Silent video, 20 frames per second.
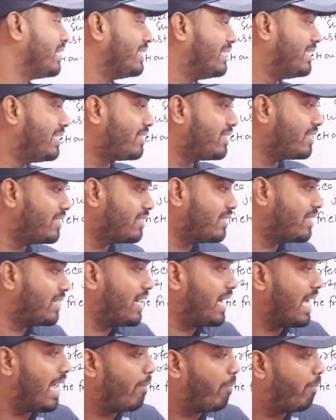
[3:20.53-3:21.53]
this is
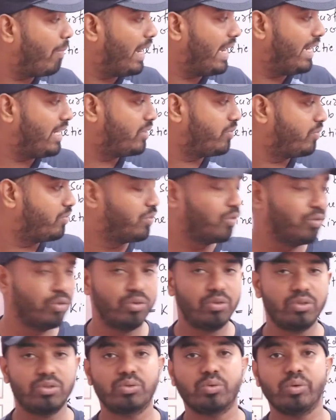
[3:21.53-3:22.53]
the applied
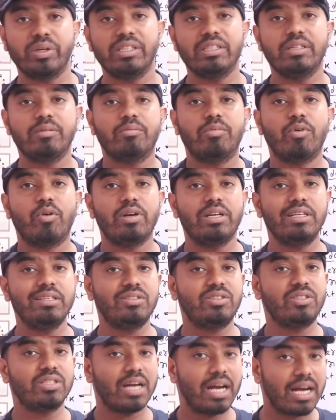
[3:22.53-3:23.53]
force when the body
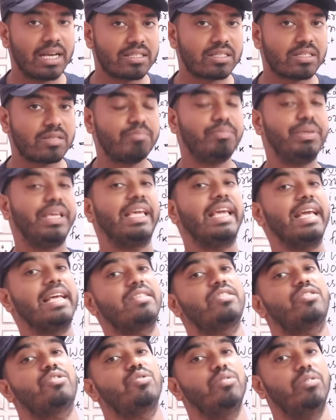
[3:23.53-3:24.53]
just
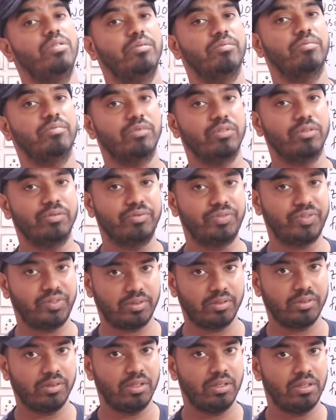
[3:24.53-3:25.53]
begins to
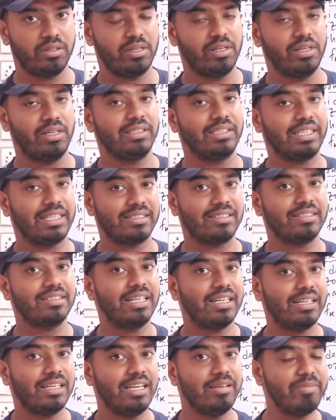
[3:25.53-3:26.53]
move. This is
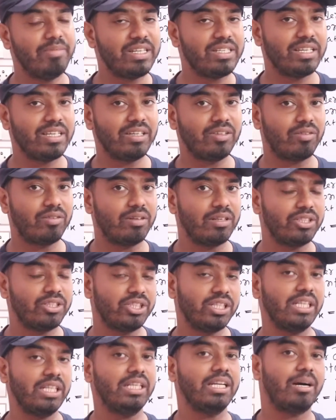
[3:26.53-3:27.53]
the limiting
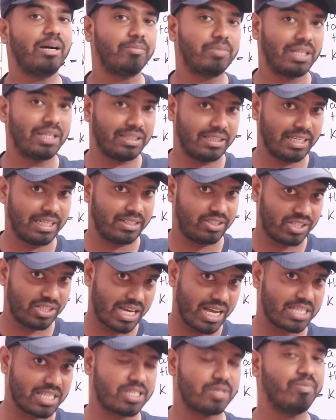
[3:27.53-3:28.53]
condition, and after that
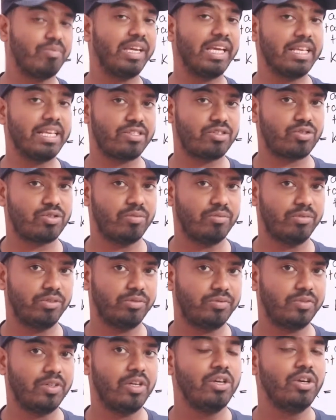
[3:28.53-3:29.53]
just begins to
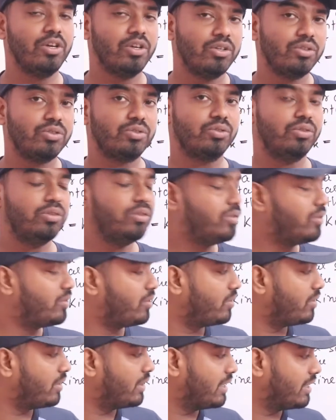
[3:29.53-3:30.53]
move. So
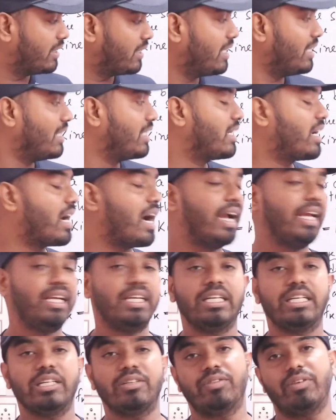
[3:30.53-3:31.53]
this is the
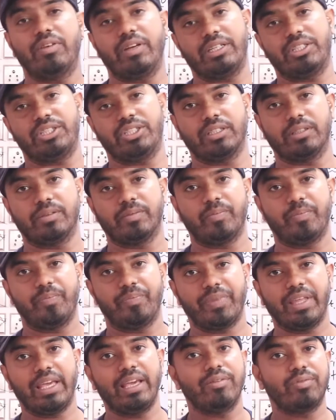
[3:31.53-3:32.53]
kinetic friction,
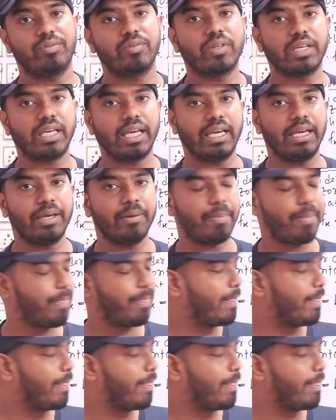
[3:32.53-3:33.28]
Fk.